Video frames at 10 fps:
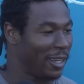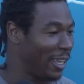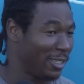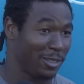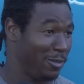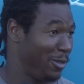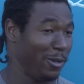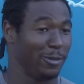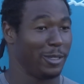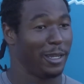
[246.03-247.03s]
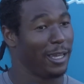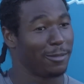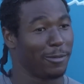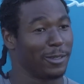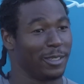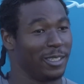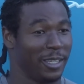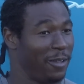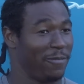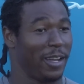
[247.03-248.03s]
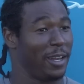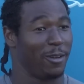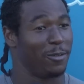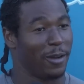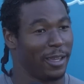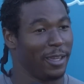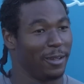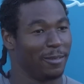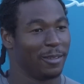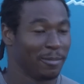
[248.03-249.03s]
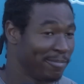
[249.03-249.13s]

and I just go to the next person until they find out who I am.